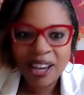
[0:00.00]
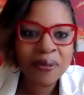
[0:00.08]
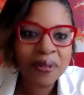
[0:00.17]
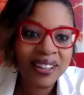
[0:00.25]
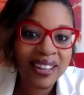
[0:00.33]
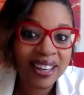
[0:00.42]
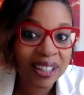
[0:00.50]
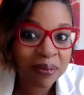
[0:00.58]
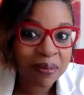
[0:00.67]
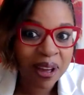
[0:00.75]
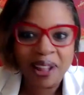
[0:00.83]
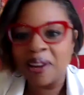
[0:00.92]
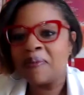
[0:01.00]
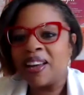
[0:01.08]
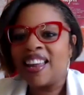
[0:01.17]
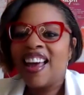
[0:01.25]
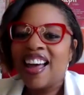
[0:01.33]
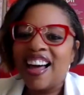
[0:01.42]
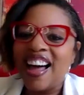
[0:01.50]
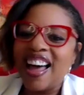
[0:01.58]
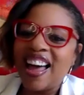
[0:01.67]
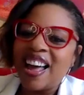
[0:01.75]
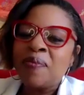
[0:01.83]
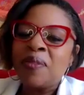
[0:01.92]
He really is smiling, but
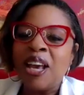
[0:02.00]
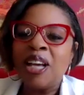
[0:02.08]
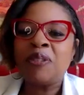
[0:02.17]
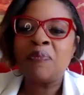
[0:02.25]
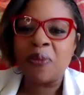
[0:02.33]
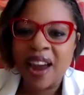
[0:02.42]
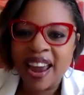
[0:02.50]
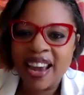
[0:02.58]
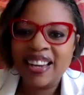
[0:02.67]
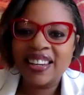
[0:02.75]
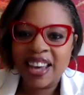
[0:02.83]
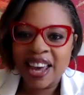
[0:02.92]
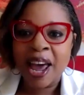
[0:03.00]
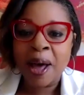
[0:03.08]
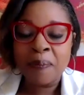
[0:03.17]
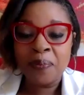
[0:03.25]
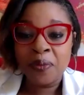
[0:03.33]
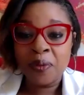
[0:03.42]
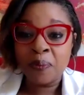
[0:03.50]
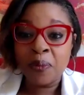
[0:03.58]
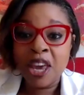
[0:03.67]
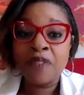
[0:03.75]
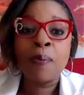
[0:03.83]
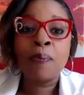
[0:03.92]
his brain lit up
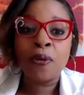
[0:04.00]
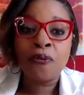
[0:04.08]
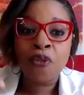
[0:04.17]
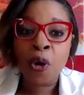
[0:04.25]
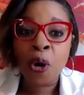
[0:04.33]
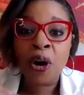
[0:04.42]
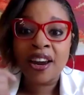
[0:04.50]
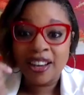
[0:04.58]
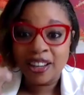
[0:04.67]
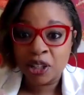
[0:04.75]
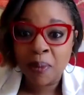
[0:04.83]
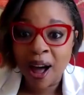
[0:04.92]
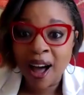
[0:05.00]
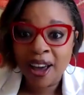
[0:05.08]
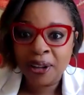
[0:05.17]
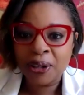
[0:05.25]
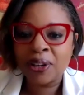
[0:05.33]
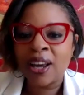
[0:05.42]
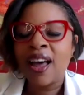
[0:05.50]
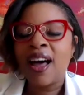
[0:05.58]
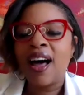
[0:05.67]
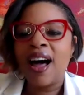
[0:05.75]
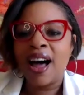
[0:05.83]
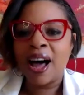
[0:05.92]
even before he smiled
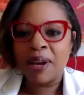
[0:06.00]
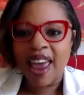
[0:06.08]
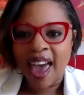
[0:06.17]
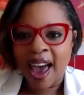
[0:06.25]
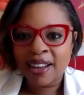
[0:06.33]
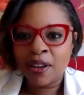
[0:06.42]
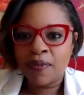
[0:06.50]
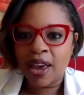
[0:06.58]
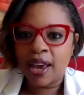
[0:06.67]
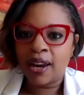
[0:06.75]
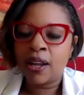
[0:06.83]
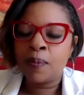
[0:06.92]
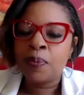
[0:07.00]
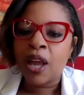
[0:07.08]
and activated